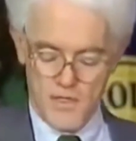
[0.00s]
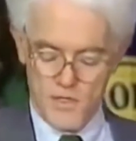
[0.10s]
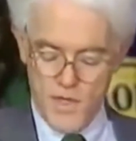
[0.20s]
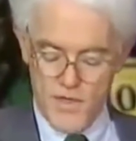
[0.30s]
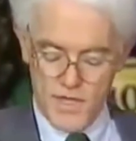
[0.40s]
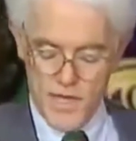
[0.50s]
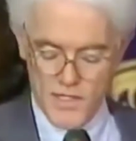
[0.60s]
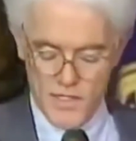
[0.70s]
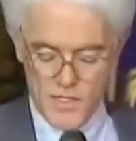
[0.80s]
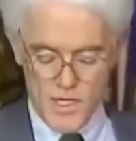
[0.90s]
So I think
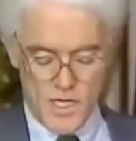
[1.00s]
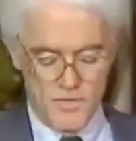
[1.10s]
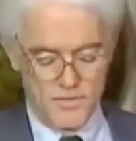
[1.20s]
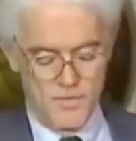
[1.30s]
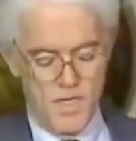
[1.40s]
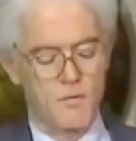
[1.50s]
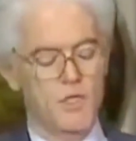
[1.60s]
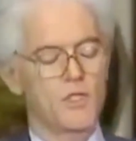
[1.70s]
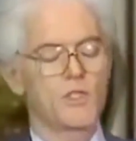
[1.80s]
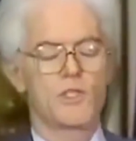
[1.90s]
that's,
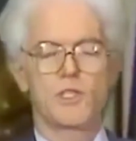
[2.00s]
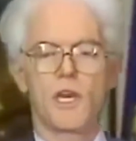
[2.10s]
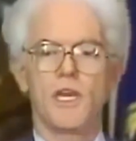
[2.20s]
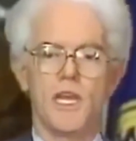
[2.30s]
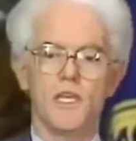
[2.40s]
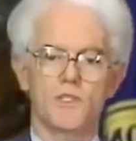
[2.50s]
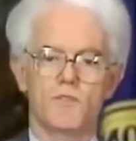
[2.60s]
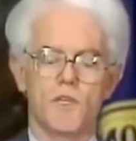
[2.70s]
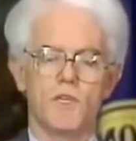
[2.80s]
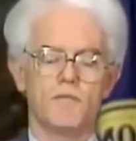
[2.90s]
but you should study
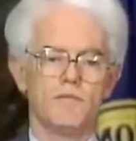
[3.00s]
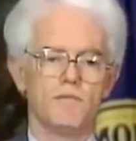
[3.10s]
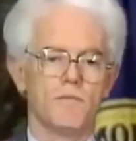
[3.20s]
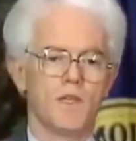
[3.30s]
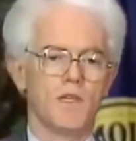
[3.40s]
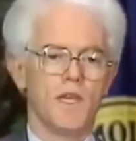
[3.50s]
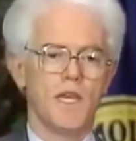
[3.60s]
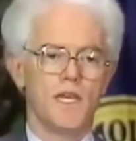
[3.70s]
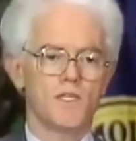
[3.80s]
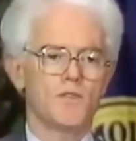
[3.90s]
history,
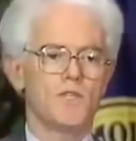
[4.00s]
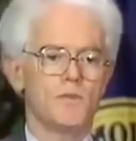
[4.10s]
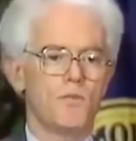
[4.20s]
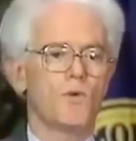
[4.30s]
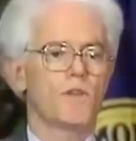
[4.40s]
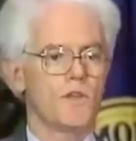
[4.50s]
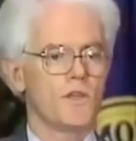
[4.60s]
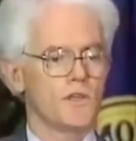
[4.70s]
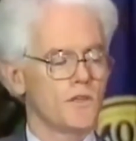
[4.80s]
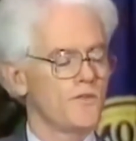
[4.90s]
and history is the important thing
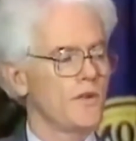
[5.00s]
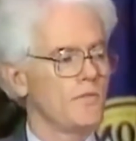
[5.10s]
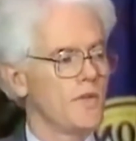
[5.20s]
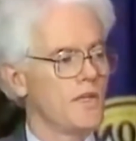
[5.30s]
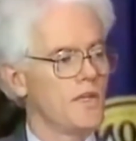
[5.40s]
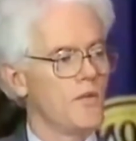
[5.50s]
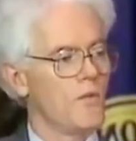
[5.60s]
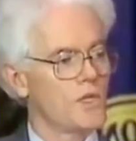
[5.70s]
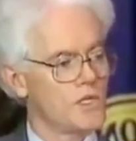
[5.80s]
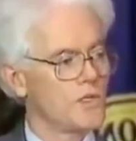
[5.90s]
you learn from.
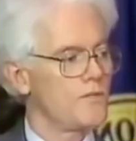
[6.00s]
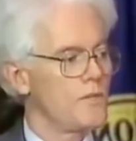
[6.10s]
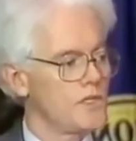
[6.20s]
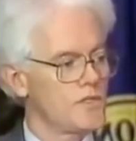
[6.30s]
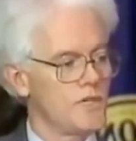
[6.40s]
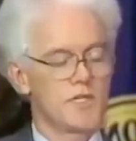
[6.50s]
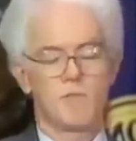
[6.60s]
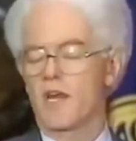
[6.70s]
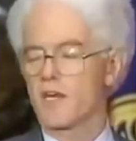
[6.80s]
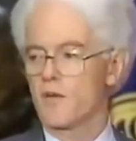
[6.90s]
What you learn from history is the
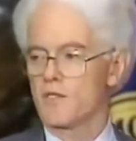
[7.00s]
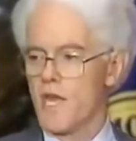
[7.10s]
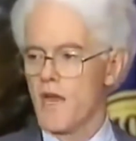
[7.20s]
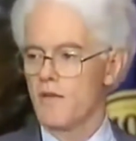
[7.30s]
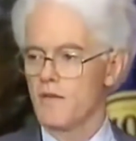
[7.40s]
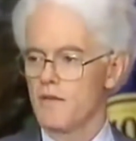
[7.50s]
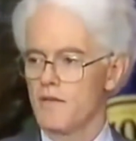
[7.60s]
market goes down.